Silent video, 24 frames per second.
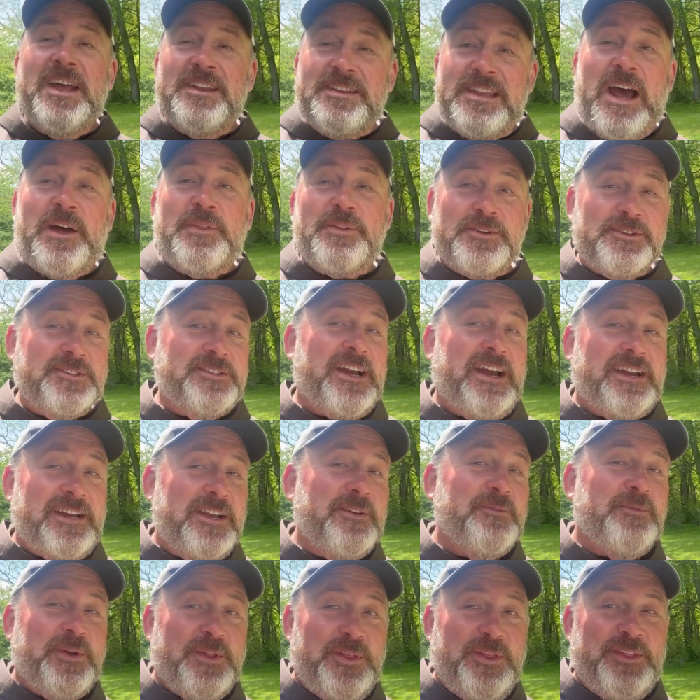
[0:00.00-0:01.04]
Now they're
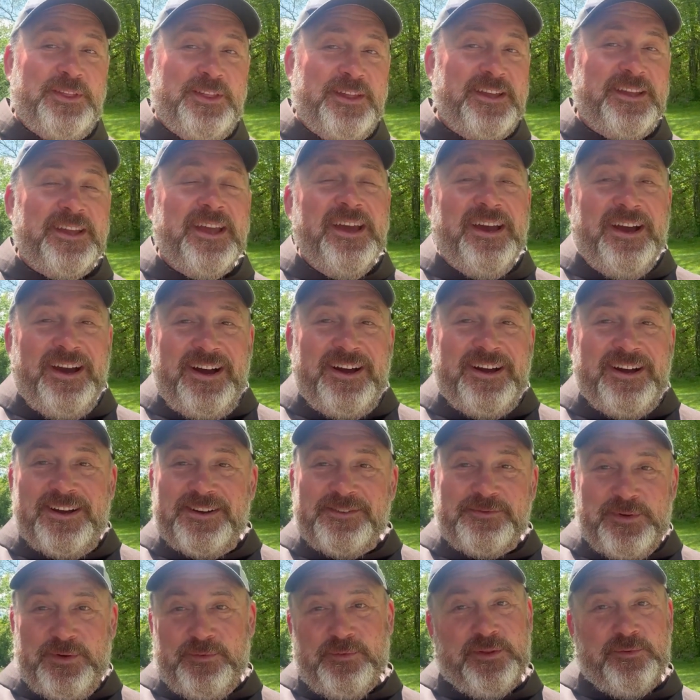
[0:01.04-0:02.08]
siding with
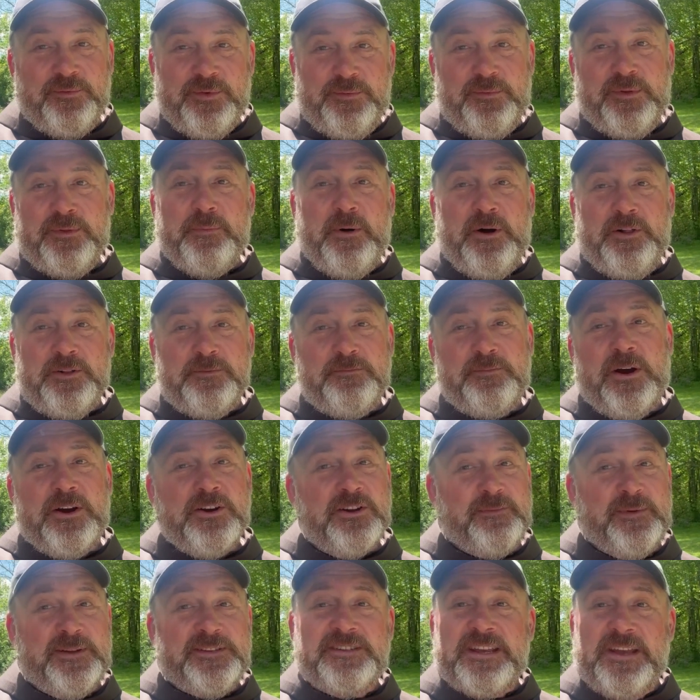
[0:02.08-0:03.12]
with Paul and
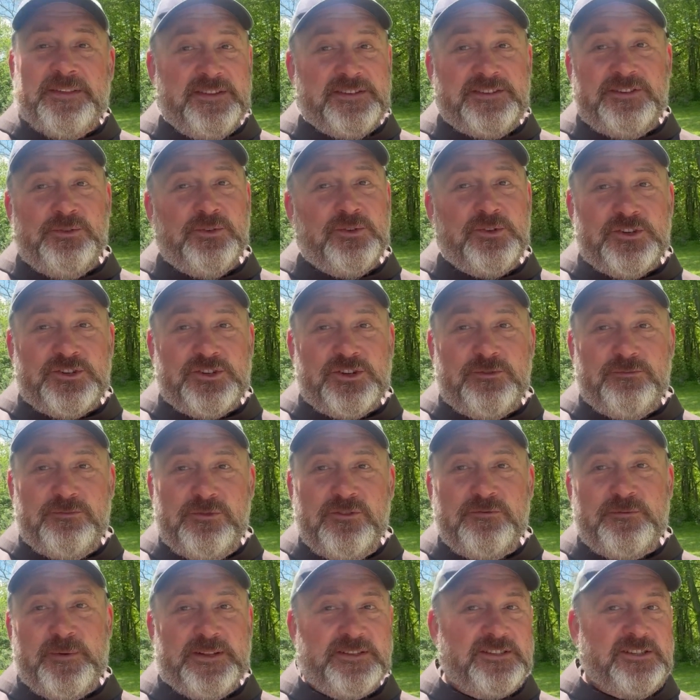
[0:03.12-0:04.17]
Barnabas and this new Christian
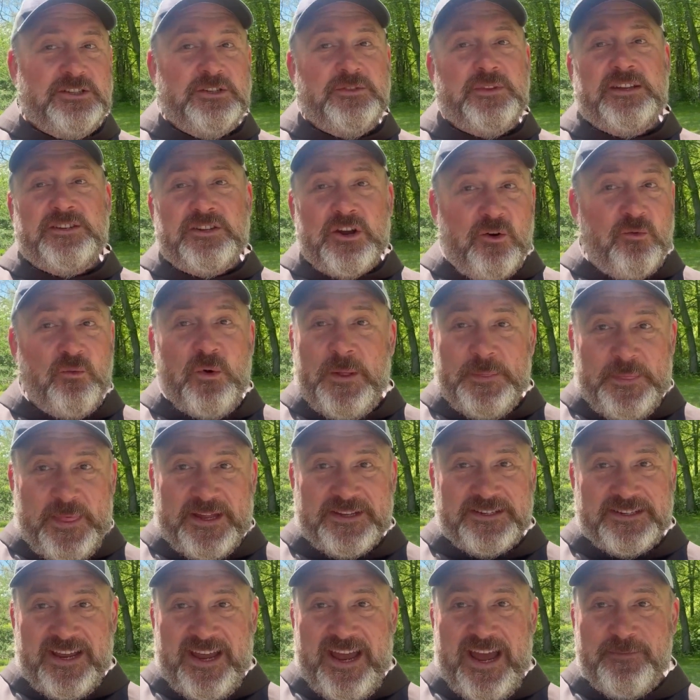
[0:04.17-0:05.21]
movement. So they don't want
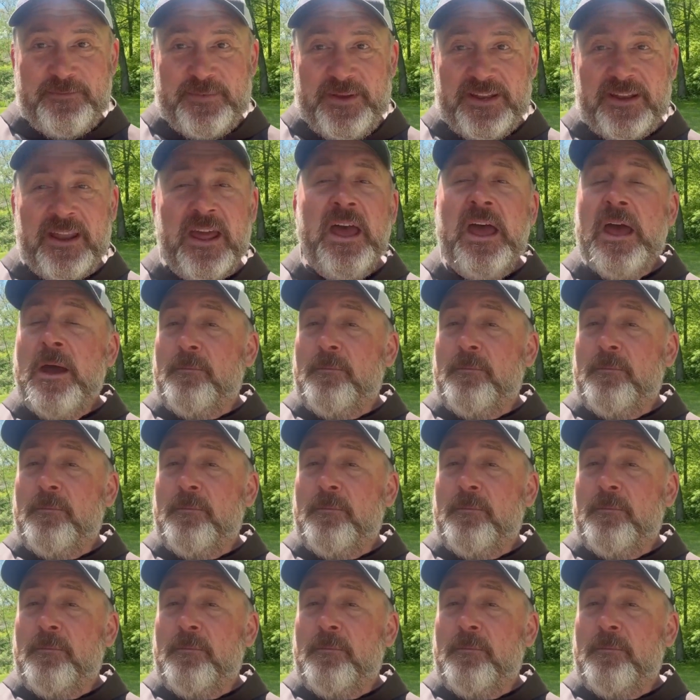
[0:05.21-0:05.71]
that to happen.